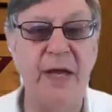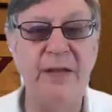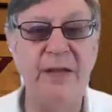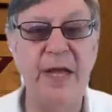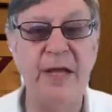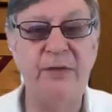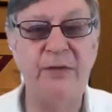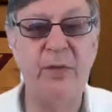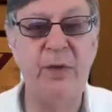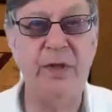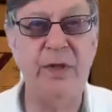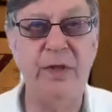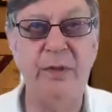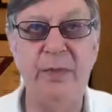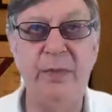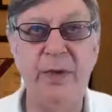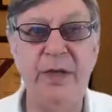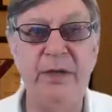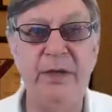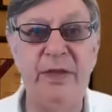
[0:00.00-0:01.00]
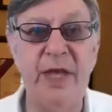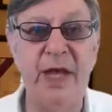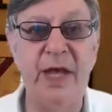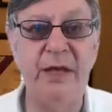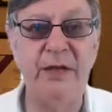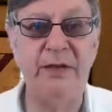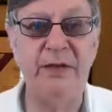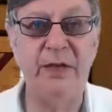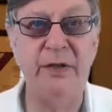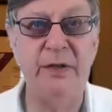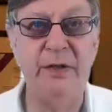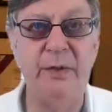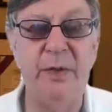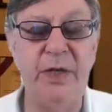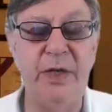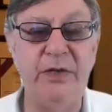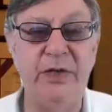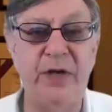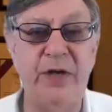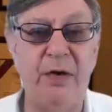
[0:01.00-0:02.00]
and that's one of the big things and the
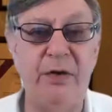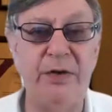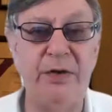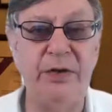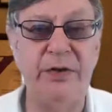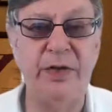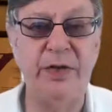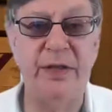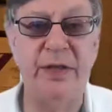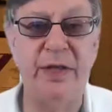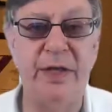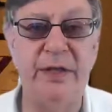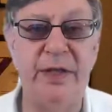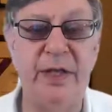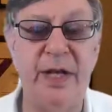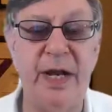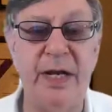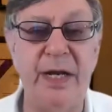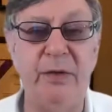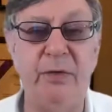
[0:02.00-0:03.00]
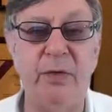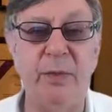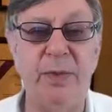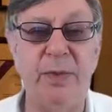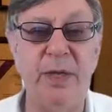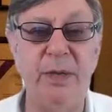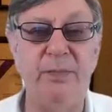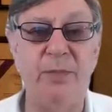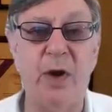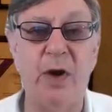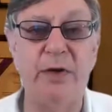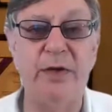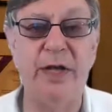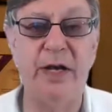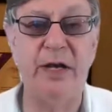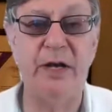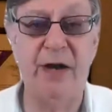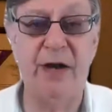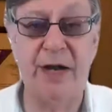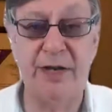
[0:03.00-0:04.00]
big challenges I think that any repeat bar
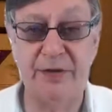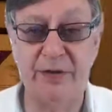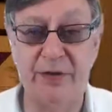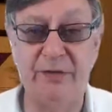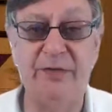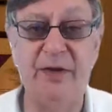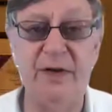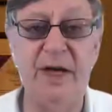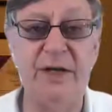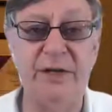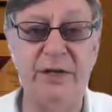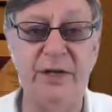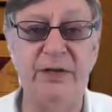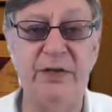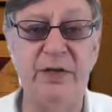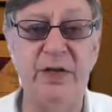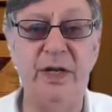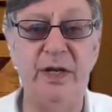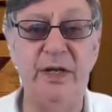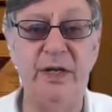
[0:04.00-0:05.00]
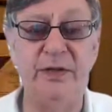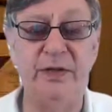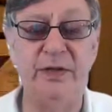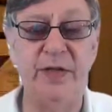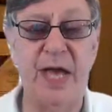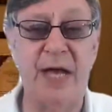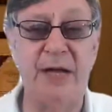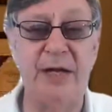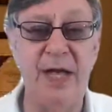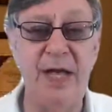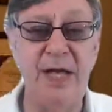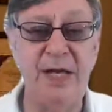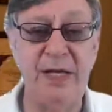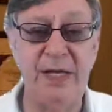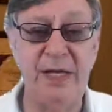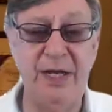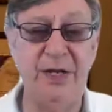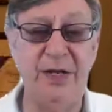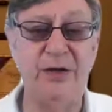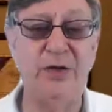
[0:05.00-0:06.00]
taker has to face, isn't it? Is that
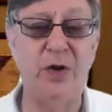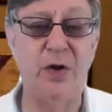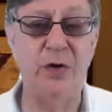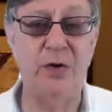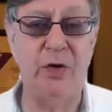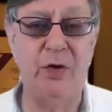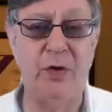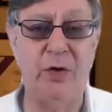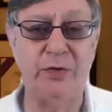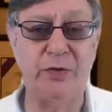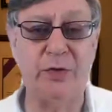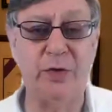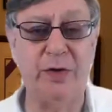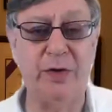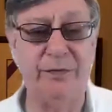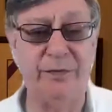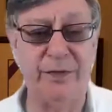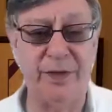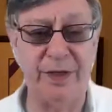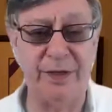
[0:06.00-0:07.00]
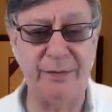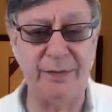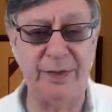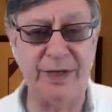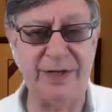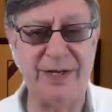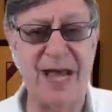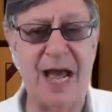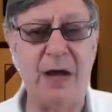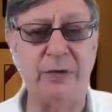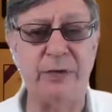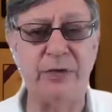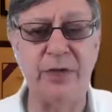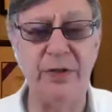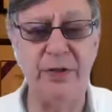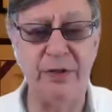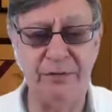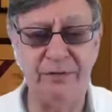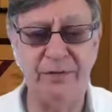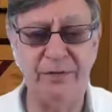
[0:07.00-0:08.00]
internal sort of the doubts
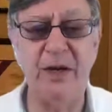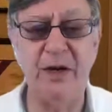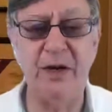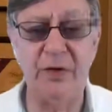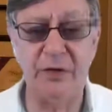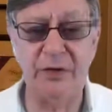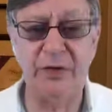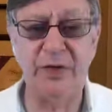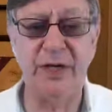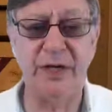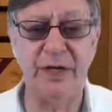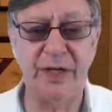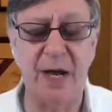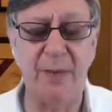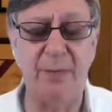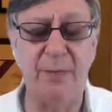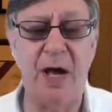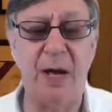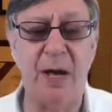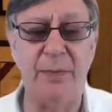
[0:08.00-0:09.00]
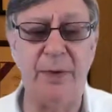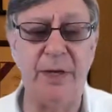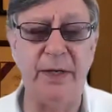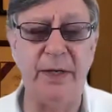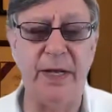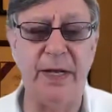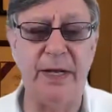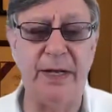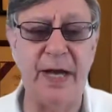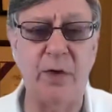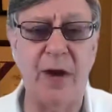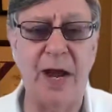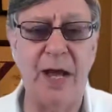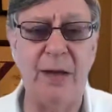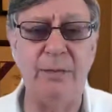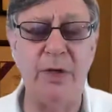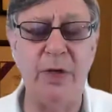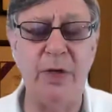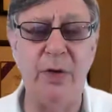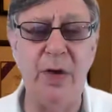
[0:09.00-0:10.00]
and the fears that come up and
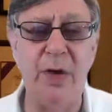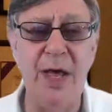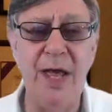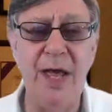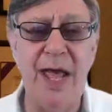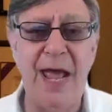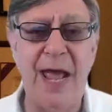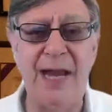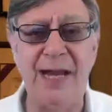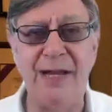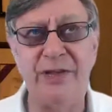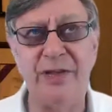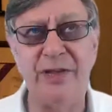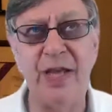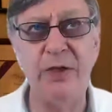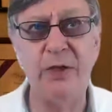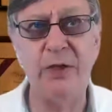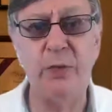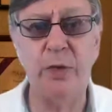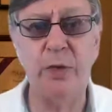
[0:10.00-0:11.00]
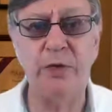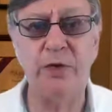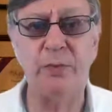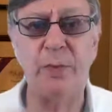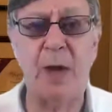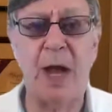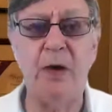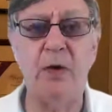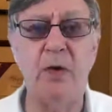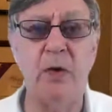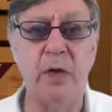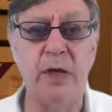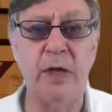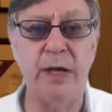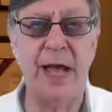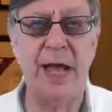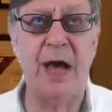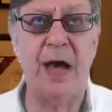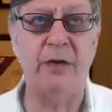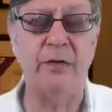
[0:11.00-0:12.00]
grab you. And as things were
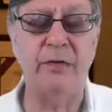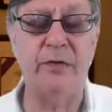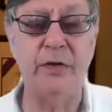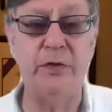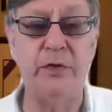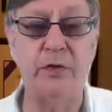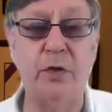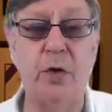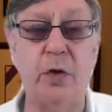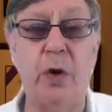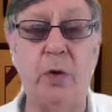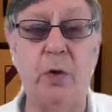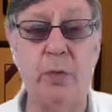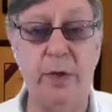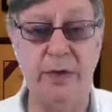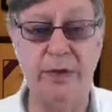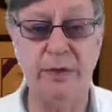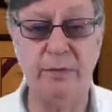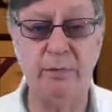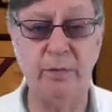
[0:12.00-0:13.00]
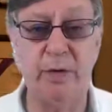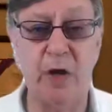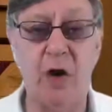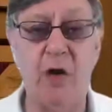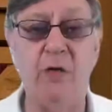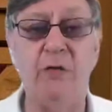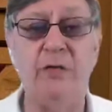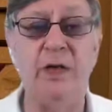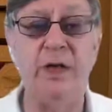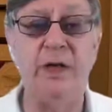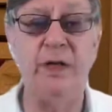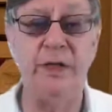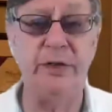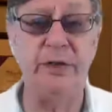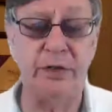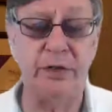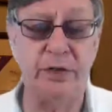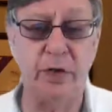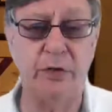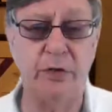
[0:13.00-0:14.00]
spiraling out of control with COVID
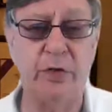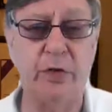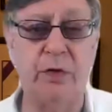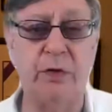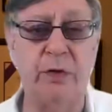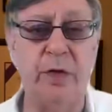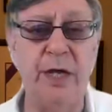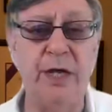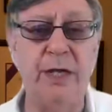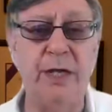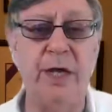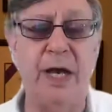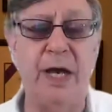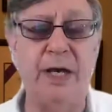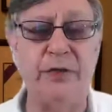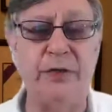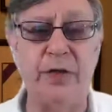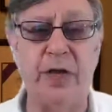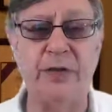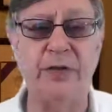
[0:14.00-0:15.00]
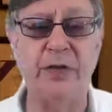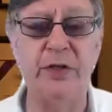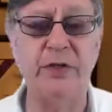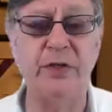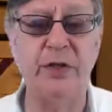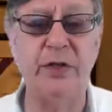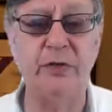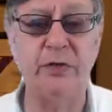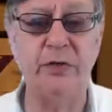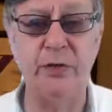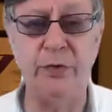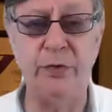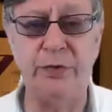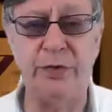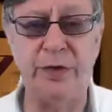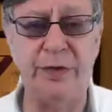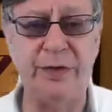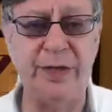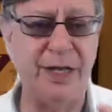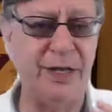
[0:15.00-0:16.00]
and social justice
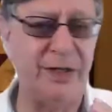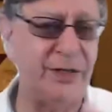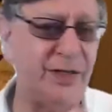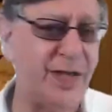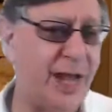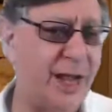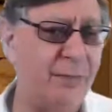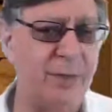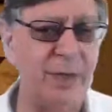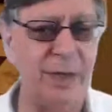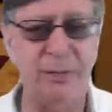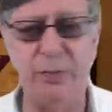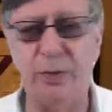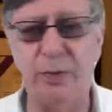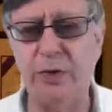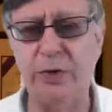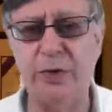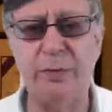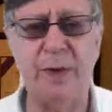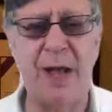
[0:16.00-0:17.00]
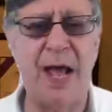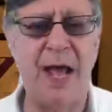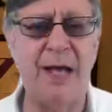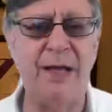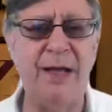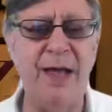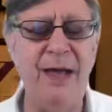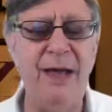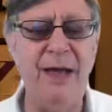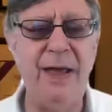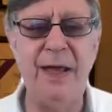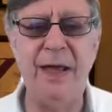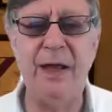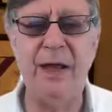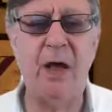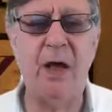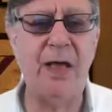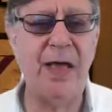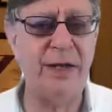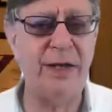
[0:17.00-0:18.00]
issues and the exam being pushed back,
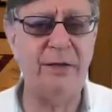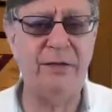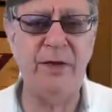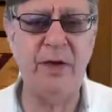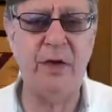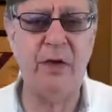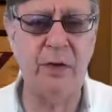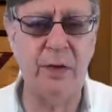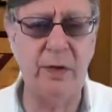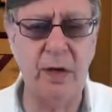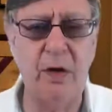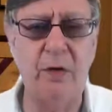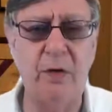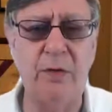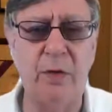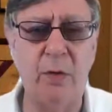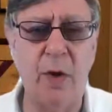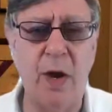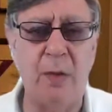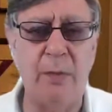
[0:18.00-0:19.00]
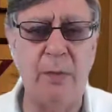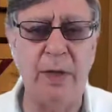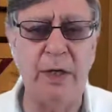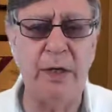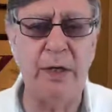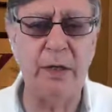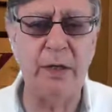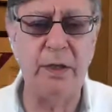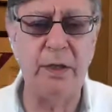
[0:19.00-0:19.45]
it all had to feel a little overwhelming.